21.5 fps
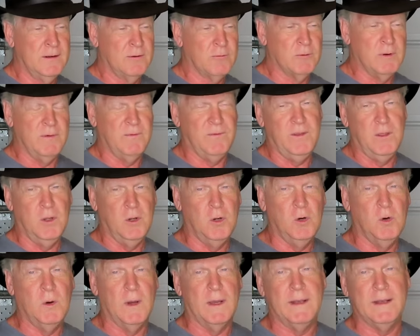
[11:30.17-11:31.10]

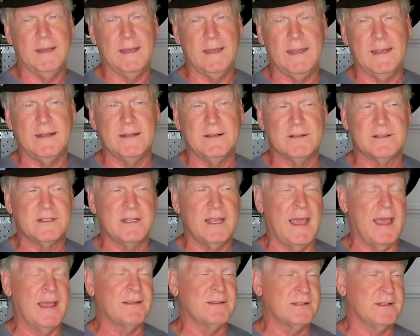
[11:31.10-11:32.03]
review and
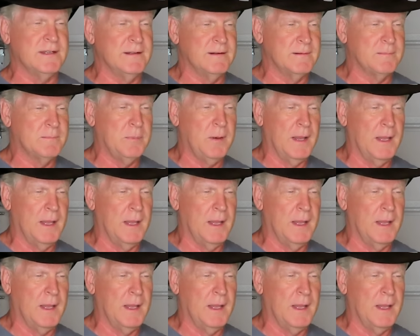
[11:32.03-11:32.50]
test and